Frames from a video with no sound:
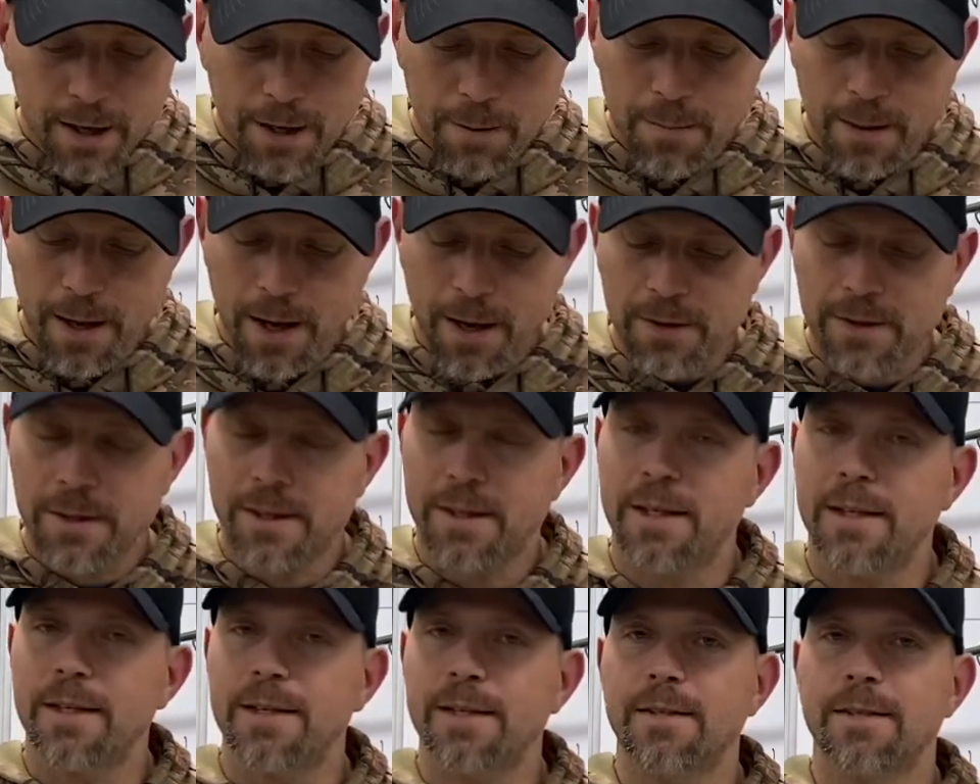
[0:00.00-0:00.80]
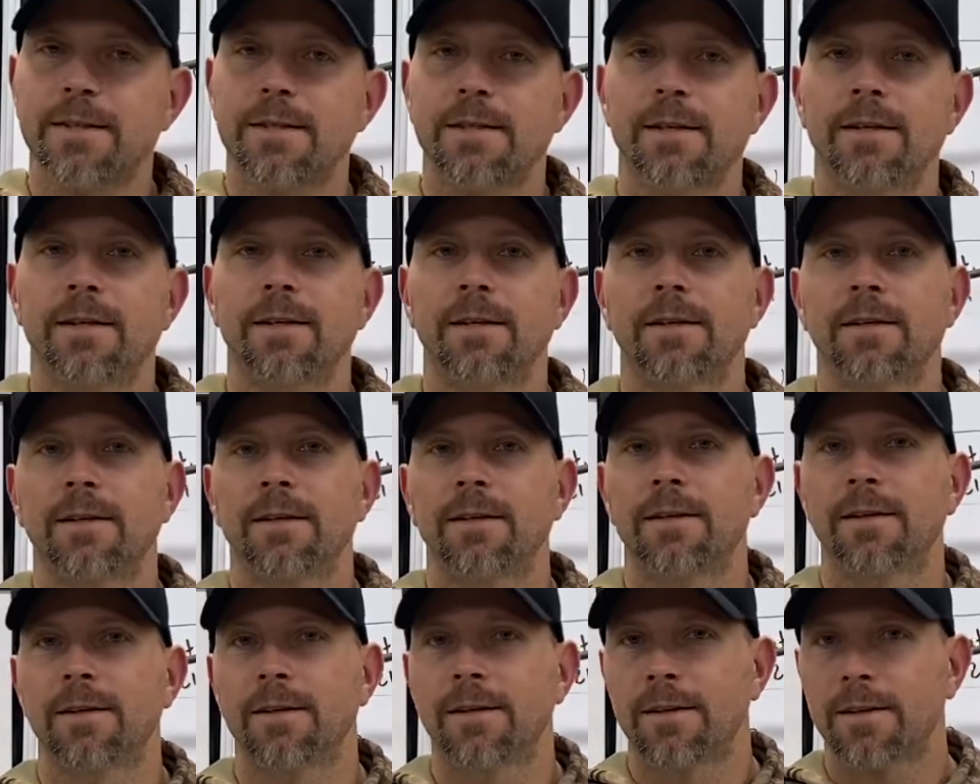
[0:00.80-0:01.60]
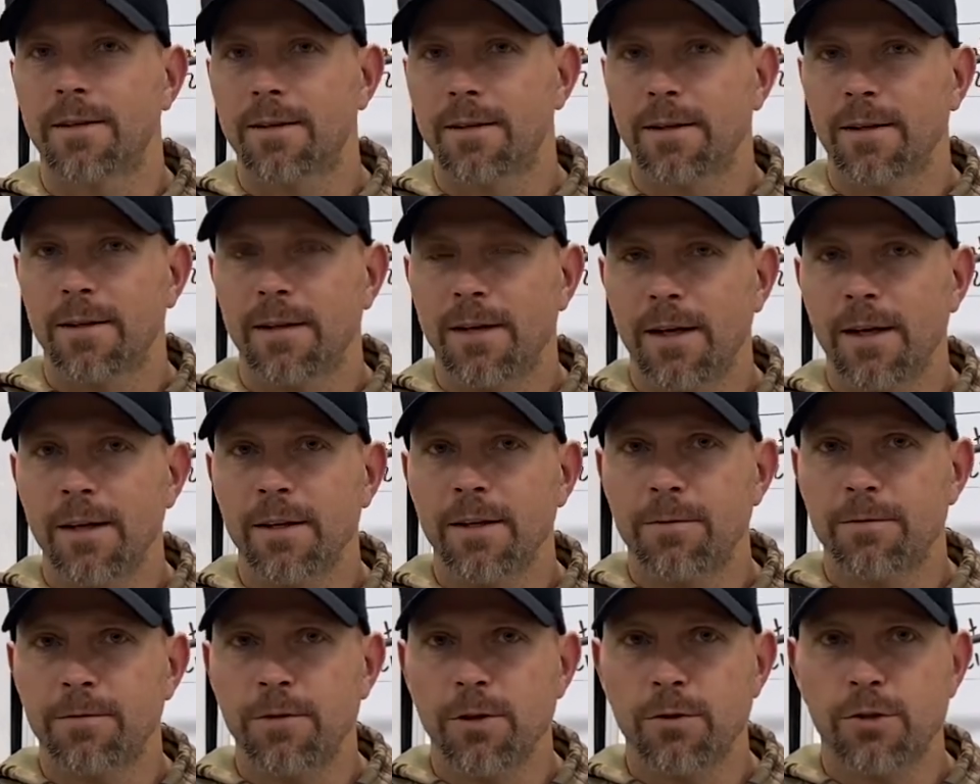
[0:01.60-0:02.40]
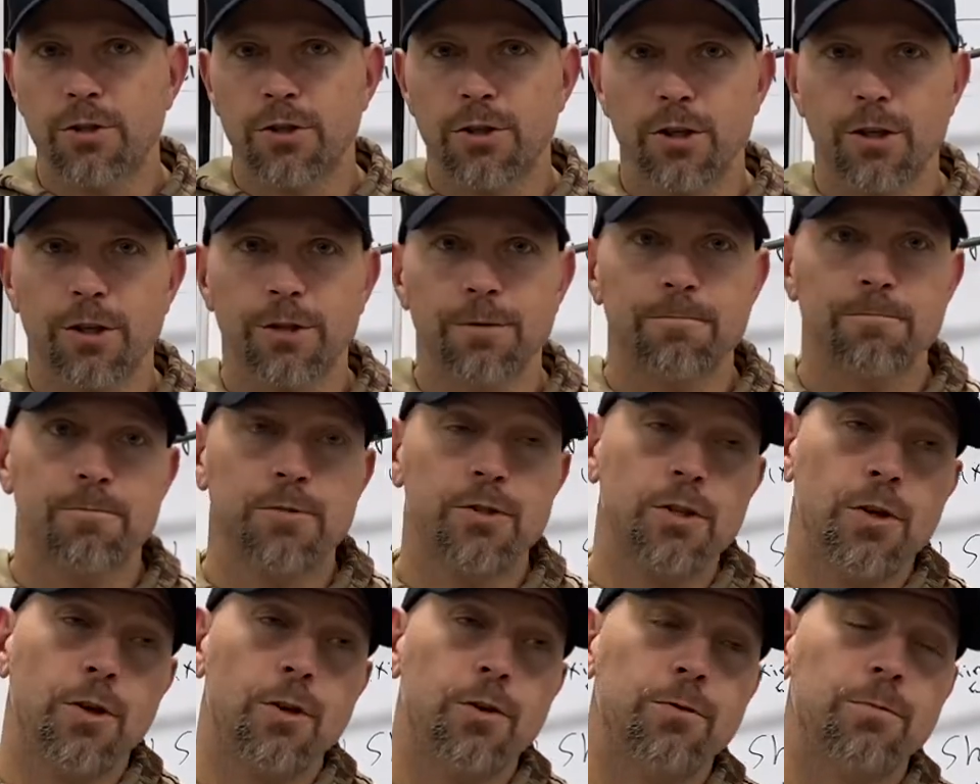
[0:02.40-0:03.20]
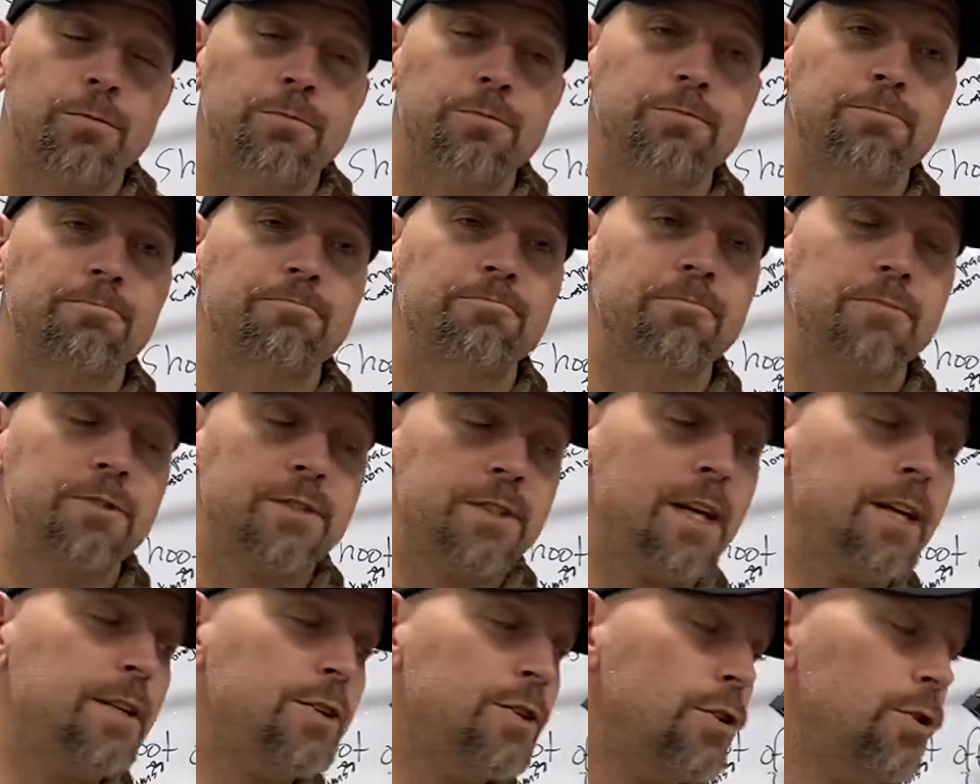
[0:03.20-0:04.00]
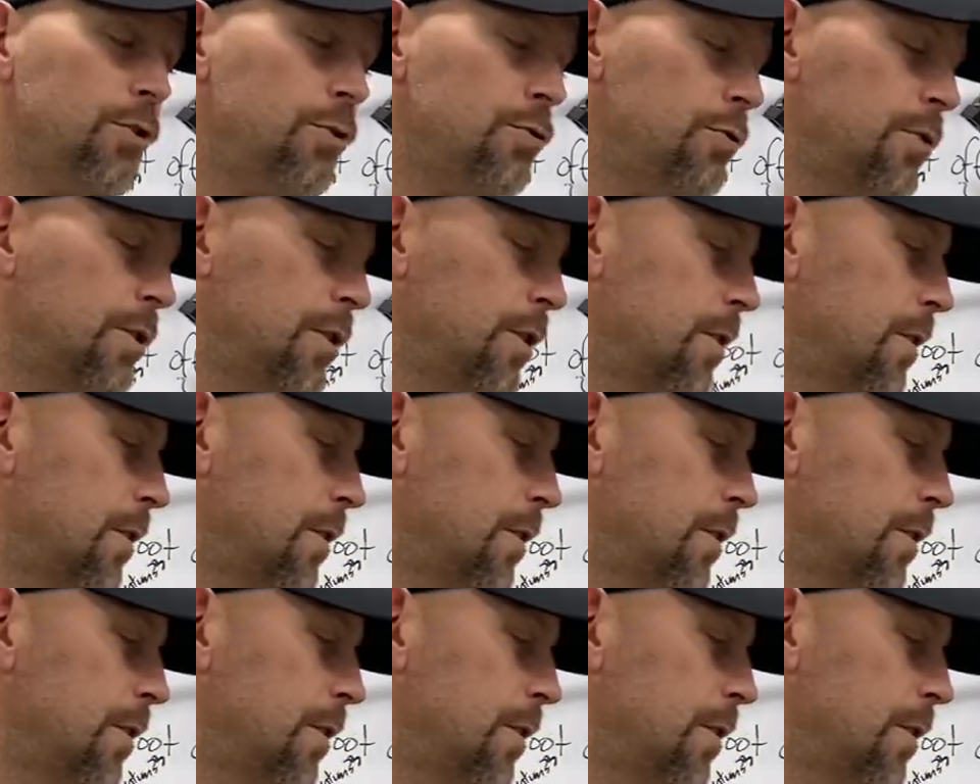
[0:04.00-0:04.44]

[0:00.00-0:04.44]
about this in the future. So stay tuned.